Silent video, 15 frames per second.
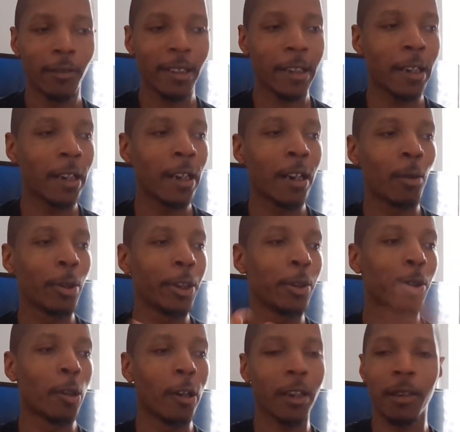Like, ah, oh, what are
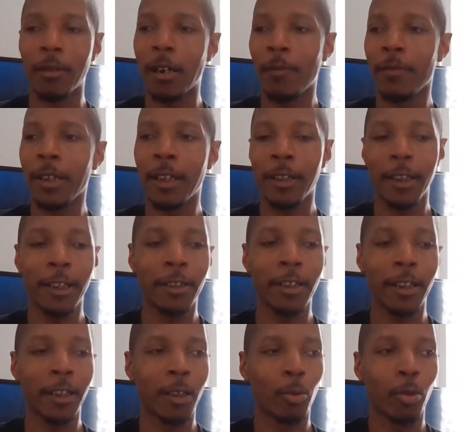you talking about? Me and
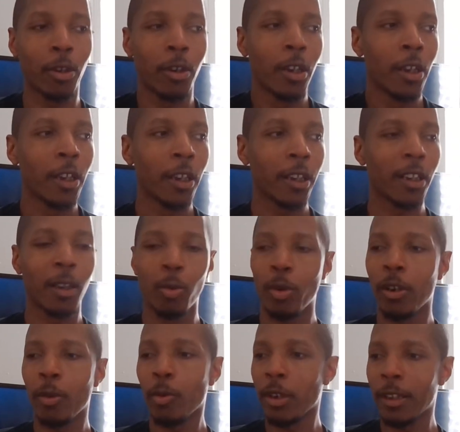EJ, you know, we're you know
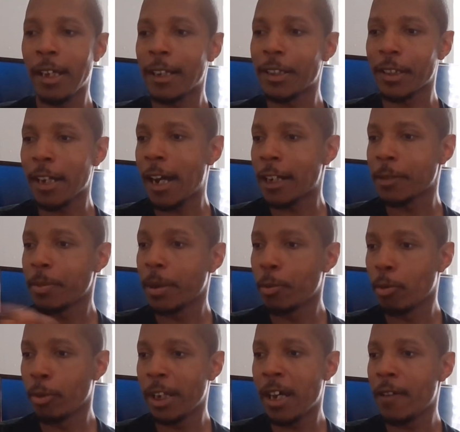we're we're like Scotch
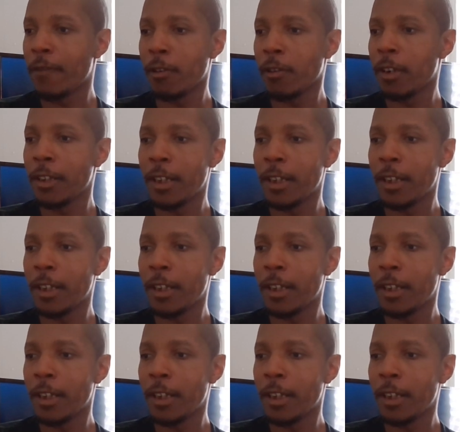people, whatever.